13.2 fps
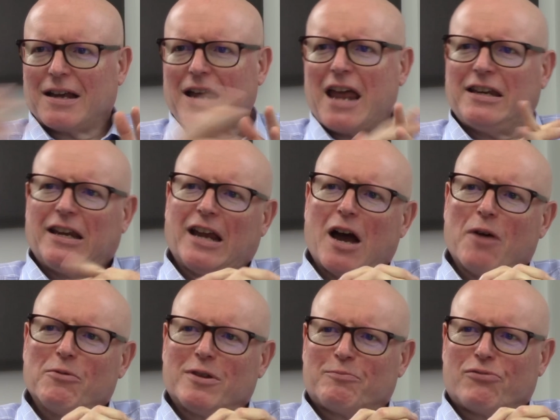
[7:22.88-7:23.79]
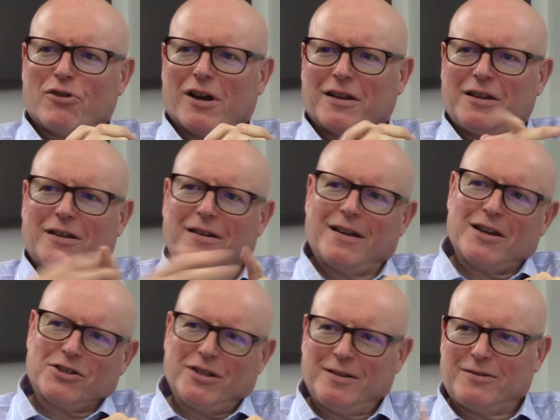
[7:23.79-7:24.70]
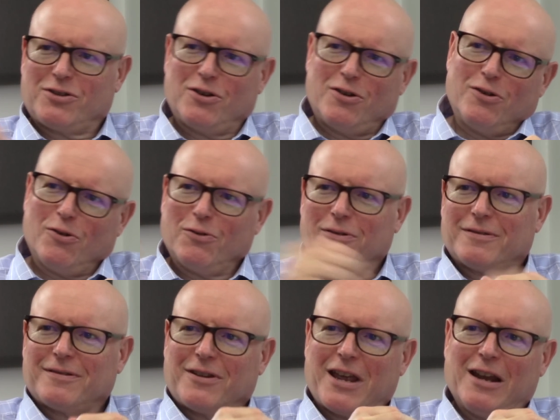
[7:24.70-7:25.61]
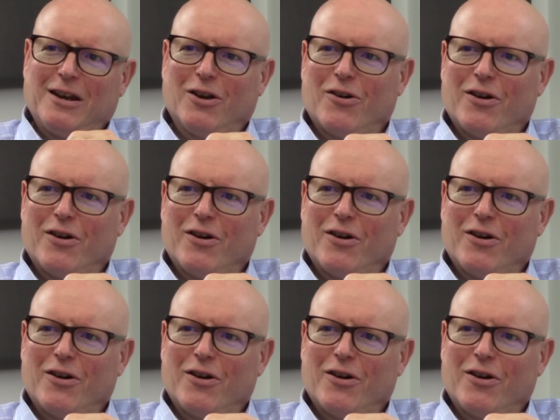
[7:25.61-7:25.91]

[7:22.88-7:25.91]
ending up with a product you can actually turn on and get light?